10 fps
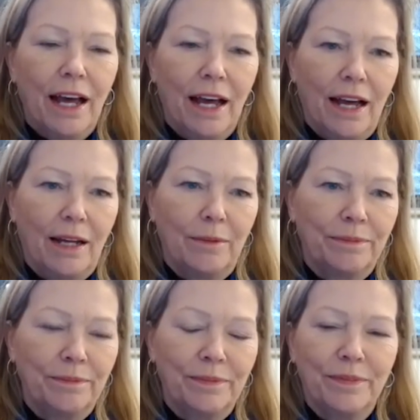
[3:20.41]

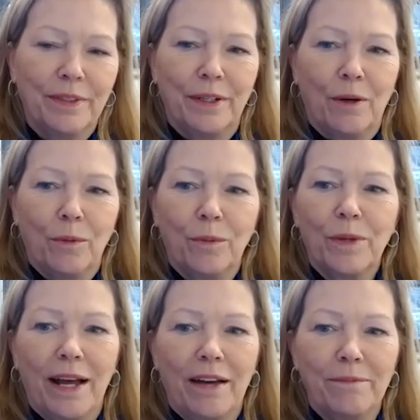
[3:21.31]
you know,
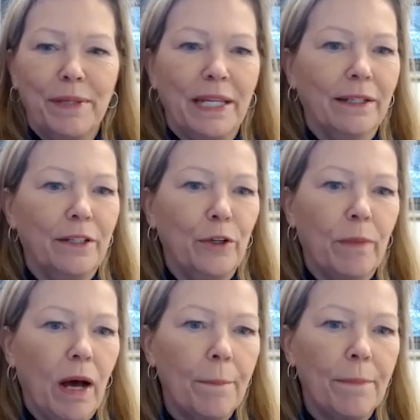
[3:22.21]
being a new
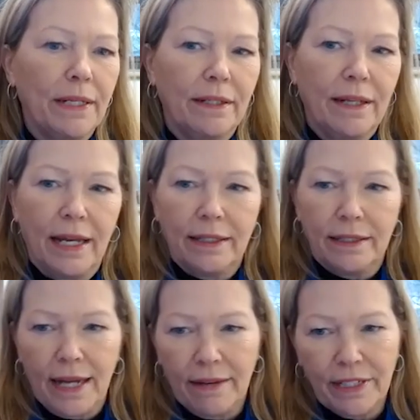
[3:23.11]
mom
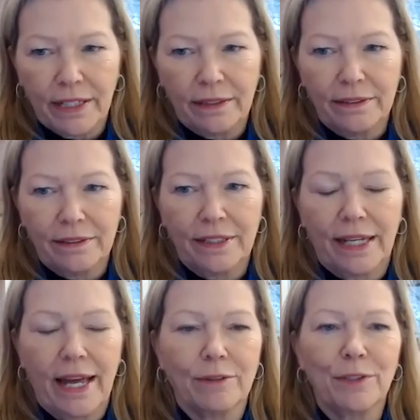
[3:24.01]
and having the
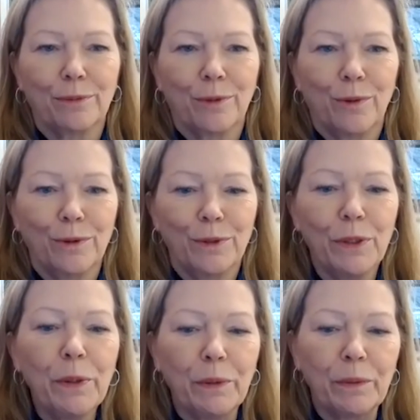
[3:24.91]
councillor role
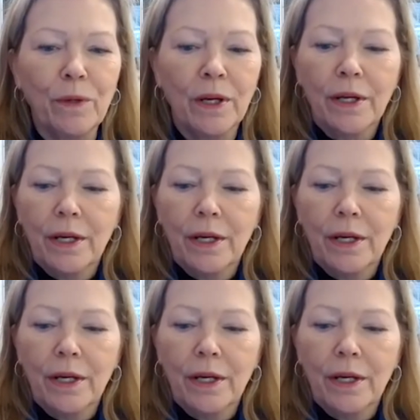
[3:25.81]
too.